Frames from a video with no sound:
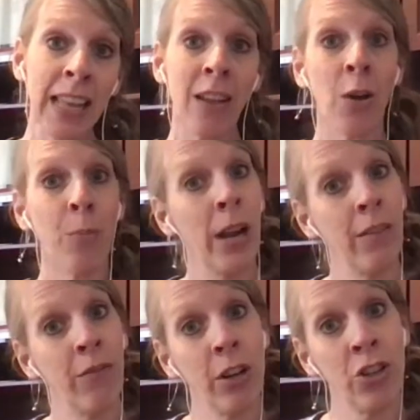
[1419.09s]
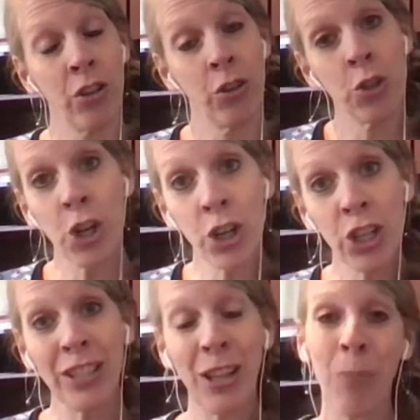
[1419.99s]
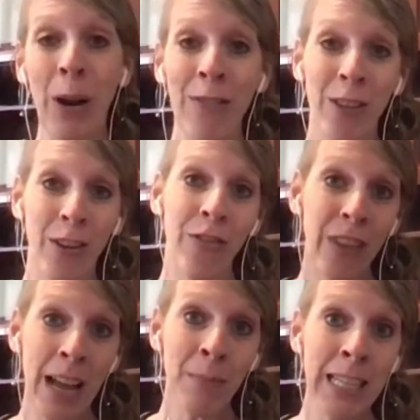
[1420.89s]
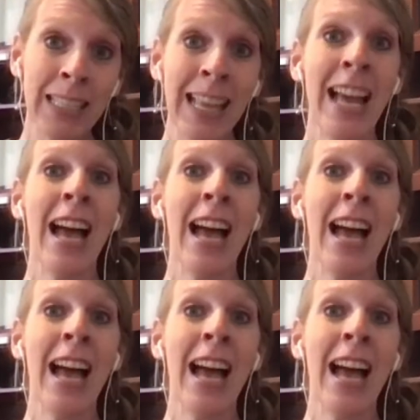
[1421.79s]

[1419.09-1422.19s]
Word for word: they were praying for each other's churches, they were praying for their families,